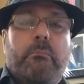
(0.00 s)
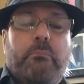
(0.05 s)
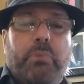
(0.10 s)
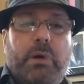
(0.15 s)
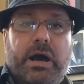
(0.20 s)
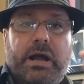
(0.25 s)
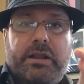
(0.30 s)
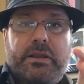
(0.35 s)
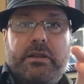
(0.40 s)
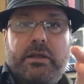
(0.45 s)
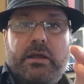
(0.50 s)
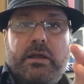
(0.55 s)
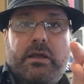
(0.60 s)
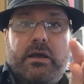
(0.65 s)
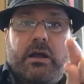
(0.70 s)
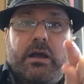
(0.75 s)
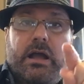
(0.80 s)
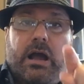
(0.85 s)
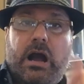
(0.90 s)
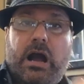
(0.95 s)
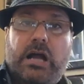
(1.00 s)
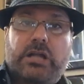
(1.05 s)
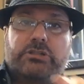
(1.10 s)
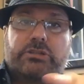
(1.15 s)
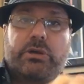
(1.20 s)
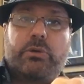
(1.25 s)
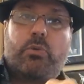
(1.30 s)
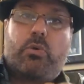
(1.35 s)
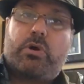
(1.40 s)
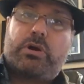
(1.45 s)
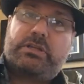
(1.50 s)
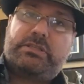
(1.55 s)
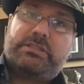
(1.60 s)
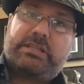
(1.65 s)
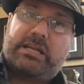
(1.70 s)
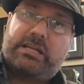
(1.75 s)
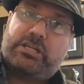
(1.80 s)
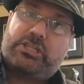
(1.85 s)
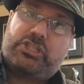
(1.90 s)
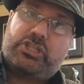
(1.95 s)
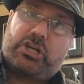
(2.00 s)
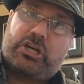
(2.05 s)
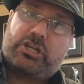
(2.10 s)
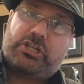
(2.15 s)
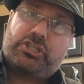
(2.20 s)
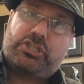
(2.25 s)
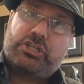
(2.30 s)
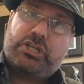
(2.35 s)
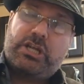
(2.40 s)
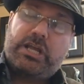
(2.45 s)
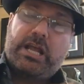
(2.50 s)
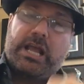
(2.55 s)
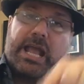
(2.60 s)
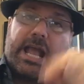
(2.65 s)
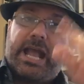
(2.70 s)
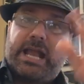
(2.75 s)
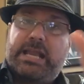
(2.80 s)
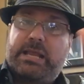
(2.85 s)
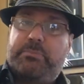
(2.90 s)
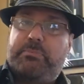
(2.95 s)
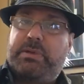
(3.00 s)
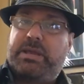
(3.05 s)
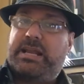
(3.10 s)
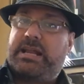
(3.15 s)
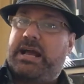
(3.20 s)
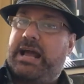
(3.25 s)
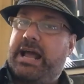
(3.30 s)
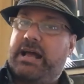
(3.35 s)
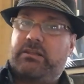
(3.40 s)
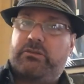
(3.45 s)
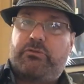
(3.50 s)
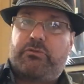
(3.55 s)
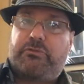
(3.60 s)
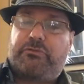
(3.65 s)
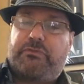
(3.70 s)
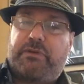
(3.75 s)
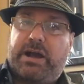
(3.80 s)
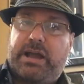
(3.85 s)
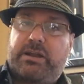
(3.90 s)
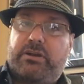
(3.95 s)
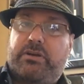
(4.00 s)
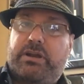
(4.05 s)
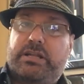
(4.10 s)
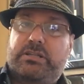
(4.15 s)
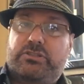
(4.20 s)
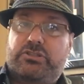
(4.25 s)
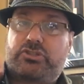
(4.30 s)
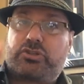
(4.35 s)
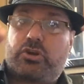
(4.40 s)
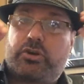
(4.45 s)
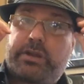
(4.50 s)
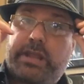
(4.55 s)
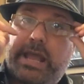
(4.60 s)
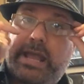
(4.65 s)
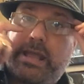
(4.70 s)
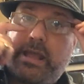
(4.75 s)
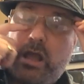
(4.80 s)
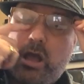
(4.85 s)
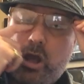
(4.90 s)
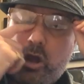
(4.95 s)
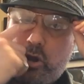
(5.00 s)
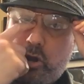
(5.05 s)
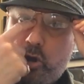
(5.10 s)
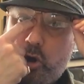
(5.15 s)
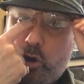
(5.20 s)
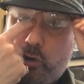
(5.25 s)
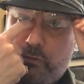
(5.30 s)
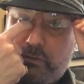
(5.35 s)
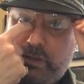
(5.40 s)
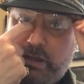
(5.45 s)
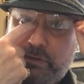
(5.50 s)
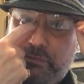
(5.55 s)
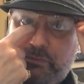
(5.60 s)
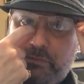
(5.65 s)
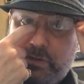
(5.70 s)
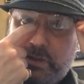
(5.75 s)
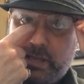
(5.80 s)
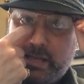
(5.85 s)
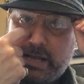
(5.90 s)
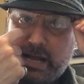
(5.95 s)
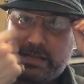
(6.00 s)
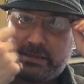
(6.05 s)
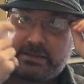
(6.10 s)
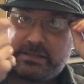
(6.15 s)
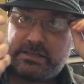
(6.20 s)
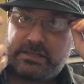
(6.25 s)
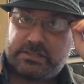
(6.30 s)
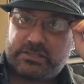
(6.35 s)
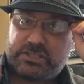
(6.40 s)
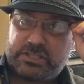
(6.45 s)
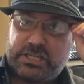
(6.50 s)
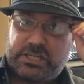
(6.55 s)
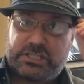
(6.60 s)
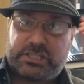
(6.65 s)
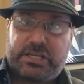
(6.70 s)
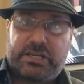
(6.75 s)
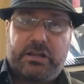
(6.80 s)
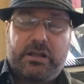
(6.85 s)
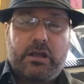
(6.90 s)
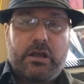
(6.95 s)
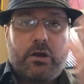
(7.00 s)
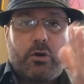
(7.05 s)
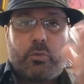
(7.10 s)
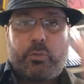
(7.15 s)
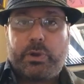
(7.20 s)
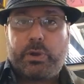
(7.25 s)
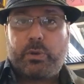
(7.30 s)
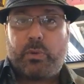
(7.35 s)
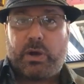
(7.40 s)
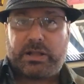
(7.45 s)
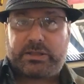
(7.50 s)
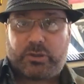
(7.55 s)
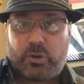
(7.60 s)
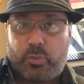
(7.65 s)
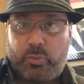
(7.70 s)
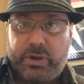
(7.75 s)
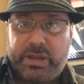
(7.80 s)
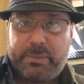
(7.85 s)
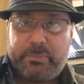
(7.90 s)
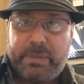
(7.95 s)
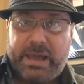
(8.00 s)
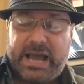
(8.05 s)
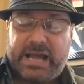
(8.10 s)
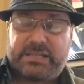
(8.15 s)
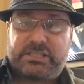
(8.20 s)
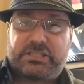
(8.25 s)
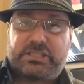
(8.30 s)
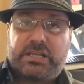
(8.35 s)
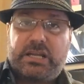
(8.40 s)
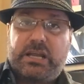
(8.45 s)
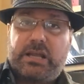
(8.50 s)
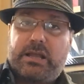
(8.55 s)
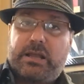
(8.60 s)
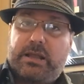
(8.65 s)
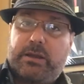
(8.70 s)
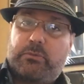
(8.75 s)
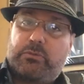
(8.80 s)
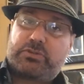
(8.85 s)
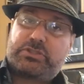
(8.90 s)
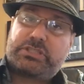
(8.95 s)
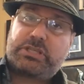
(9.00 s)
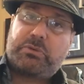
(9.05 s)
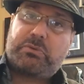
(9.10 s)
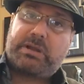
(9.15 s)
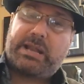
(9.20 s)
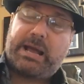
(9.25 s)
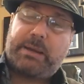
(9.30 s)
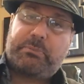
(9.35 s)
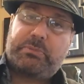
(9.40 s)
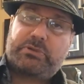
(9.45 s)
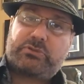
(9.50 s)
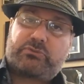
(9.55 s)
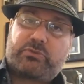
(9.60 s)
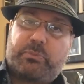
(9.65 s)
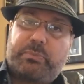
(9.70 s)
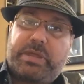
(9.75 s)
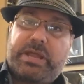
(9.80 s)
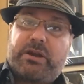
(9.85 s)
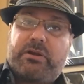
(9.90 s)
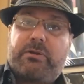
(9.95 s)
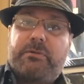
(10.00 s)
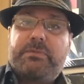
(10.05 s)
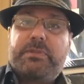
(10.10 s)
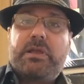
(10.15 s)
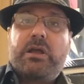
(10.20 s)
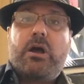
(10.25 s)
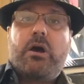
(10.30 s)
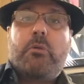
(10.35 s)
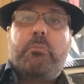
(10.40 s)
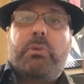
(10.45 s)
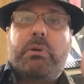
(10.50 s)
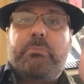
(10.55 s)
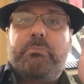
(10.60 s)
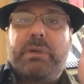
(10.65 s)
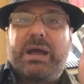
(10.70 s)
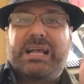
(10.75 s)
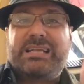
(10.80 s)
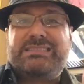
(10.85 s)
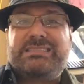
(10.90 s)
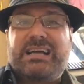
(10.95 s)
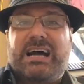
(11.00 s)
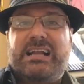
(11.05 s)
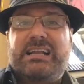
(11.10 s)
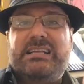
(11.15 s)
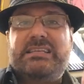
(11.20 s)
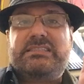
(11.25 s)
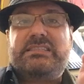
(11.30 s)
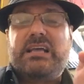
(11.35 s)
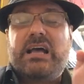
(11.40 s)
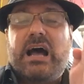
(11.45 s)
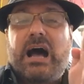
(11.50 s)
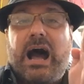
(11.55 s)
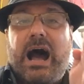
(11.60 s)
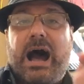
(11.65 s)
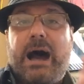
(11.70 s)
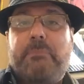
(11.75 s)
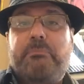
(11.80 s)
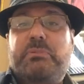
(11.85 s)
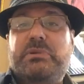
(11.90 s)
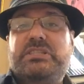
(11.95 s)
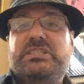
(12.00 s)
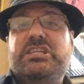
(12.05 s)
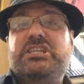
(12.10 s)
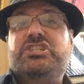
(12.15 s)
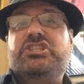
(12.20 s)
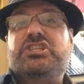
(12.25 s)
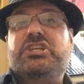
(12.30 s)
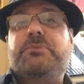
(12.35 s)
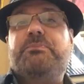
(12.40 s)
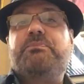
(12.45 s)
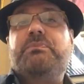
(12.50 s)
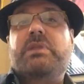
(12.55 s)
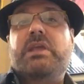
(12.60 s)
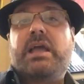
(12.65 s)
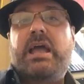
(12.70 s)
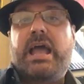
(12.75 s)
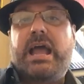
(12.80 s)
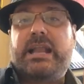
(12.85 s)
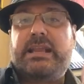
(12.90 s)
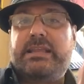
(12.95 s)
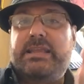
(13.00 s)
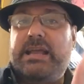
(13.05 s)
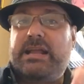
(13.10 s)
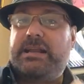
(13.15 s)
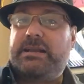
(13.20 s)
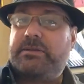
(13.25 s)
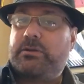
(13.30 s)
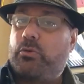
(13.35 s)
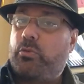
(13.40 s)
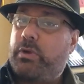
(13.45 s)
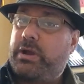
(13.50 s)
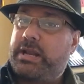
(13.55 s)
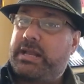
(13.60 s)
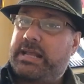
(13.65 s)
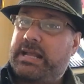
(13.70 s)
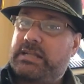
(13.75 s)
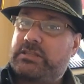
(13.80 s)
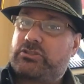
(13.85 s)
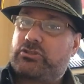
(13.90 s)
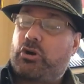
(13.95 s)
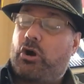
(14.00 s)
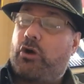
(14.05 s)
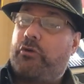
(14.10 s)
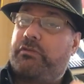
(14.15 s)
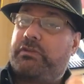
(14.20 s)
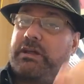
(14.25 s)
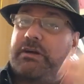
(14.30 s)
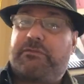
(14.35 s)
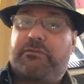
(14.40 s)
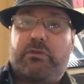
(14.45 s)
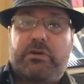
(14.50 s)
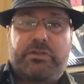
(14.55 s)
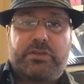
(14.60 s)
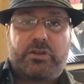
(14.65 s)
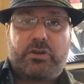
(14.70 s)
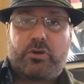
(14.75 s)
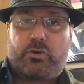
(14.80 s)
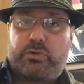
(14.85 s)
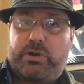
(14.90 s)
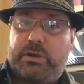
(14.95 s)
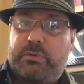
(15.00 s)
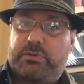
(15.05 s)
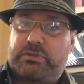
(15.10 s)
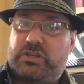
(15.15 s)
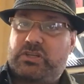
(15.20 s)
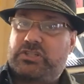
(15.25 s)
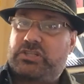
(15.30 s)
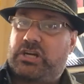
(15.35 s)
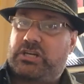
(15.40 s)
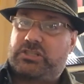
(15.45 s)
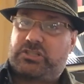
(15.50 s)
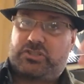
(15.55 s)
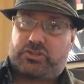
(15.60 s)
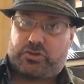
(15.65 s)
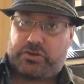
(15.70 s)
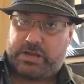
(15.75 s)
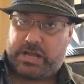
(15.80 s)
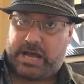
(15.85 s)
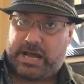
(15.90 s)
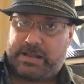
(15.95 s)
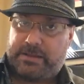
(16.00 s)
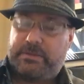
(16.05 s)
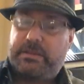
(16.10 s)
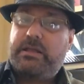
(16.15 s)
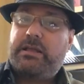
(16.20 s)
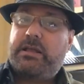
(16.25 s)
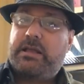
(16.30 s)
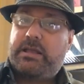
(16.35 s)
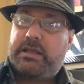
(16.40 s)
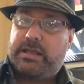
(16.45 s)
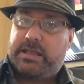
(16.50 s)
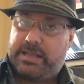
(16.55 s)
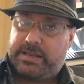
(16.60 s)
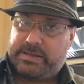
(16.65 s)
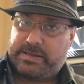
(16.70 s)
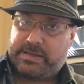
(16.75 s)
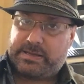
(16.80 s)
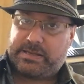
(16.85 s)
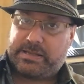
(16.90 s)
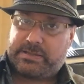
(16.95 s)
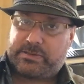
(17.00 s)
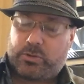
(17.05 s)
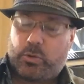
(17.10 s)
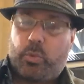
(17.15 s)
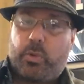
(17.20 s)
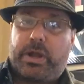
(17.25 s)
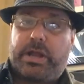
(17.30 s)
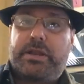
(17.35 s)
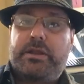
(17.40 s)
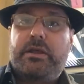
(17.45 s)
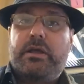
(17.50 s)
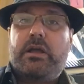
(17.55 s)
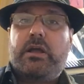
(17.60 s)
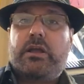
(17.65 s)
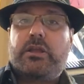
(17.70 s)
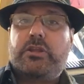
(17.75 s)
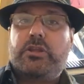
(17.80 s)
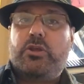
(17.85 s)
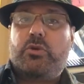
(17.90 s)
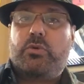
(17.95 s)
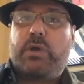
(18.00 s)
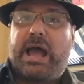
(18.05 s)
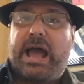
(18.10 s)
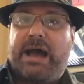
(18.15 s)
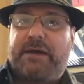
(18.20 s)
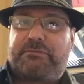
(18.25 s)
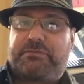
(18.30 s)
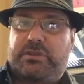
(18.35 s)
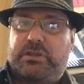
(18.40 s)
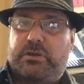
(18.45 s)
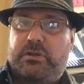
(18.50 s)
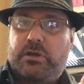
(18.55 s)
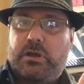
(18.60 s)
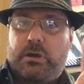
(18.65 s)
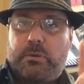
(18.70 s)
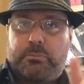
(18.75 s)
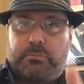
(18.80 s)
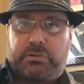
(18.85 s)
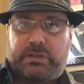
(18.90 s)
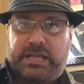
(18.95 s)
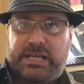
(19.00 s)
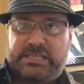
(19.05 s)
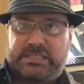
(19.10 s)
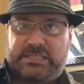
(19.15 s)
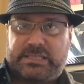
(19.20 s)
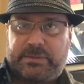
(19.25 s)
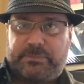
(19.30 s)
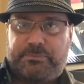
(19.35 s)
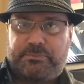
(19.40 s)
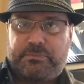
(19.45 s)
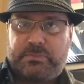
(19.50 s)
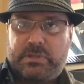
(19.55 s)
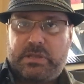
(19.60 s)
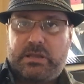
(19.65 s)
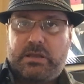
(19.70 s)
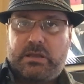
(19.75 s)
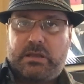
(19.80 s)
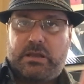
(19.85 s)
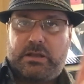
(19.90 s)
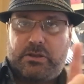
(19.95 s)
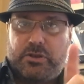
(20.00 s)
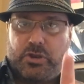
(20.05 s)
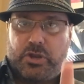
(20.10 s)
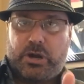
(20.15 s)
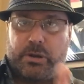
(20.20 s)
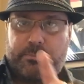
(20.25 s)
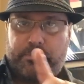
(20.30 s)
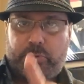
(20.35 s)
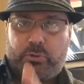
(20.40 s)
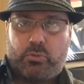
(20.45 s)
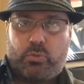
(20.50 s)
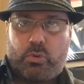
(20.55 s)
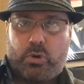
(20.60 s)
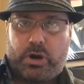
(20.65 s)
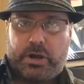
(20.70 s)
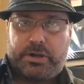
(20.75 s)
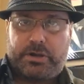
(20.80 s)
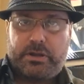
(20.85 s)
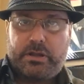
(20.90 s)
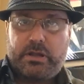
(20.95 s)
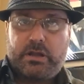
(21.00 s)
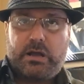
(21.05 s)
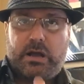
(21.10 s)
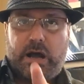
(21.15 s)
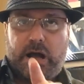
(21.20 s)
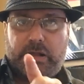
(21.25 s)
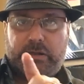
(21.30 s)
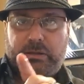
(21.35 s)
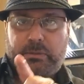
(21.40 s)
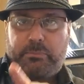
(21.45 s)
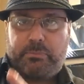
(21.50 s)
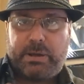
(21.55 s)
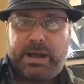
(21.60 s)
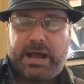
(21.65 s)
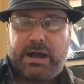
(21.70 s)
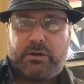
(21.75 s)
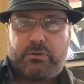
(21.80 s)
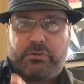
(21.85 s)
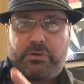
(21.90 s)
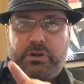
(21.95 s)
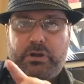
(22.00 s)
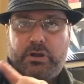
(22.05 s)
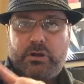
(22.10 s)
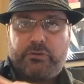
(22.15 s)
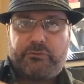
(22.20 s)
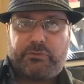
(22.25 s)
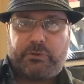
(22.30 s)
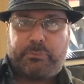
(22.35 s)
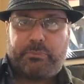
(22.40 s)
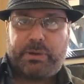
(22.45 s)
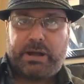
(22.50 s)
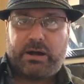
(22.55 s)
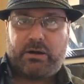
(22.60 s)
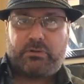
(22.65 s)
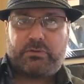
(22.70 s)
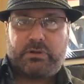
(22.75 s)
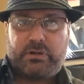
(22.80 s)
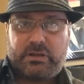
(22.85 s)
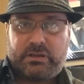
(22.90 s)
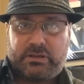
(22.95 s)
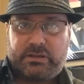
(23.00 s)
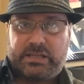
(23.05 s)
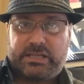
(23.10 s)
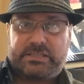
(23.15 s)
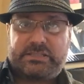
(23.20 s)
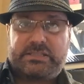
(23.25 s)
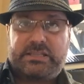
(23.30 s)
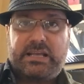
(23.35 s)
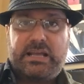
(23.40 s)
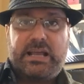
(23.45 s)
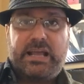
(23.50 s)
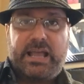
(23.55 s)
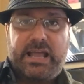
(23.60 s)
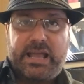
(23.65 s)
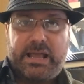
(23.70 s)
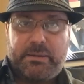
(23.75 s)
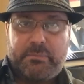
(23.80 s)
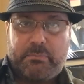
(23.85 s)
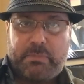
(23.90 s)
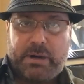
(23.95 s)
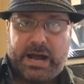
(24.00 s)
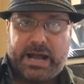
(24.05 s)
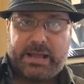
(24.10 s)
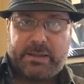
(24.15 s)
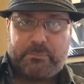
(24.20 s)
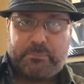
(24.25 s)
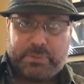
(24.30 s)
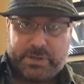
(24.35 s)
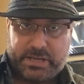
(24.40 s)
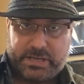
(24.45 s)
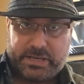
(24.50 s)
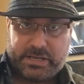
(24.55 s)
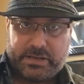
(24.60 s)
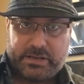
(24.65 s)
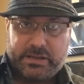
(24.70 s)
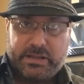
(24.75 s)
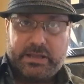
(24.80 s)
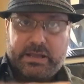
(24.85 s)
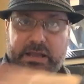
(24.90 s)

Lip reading: But Andre Ward is not a judge. And he beat a hell of a fighter in Sergey Kovalev. He got the decision. We want the rematch. And we'll see what happens from there. But based on his opposition and getting the win against Kovalev, whether you agree with the judges or not, he did get the win. You have to place him number one on the pound for pound list, in my opinion.